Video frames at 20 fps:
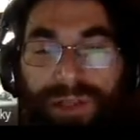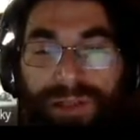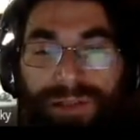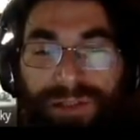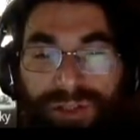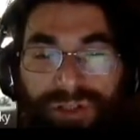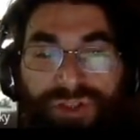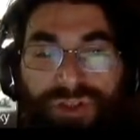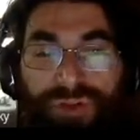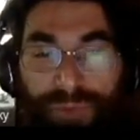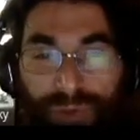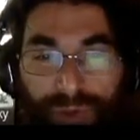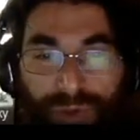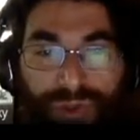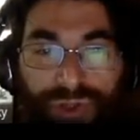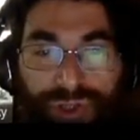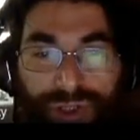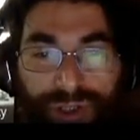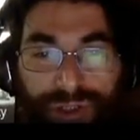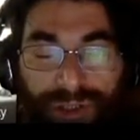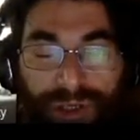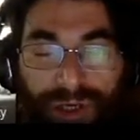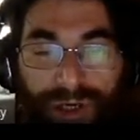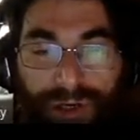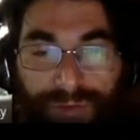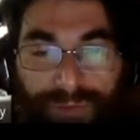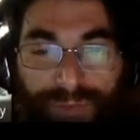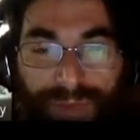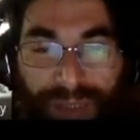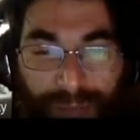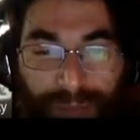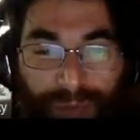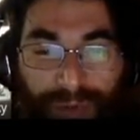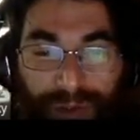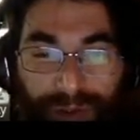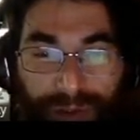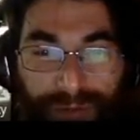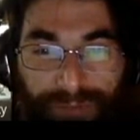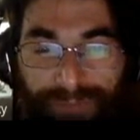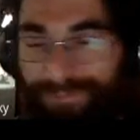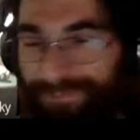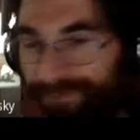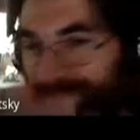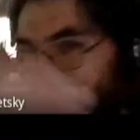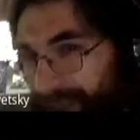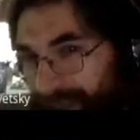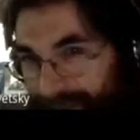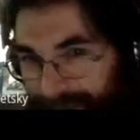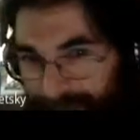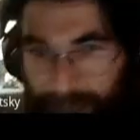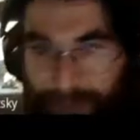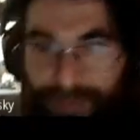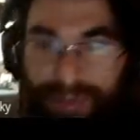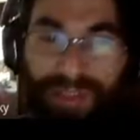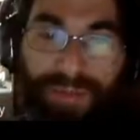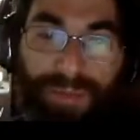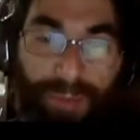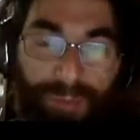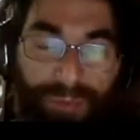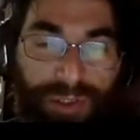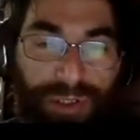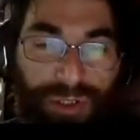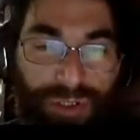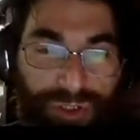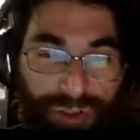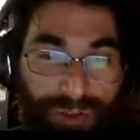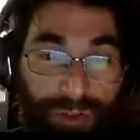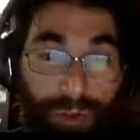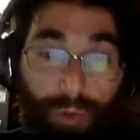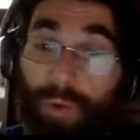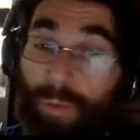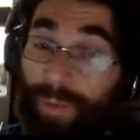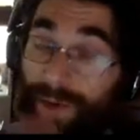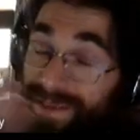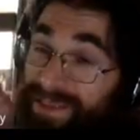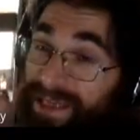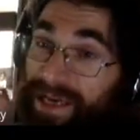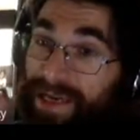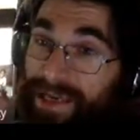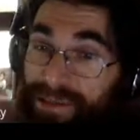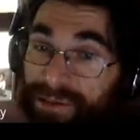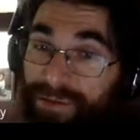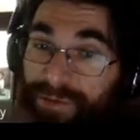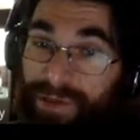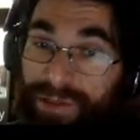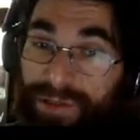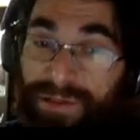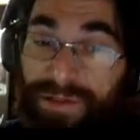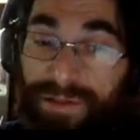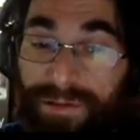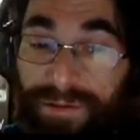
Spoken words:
Like the distribution of people by types in the population or by task, right?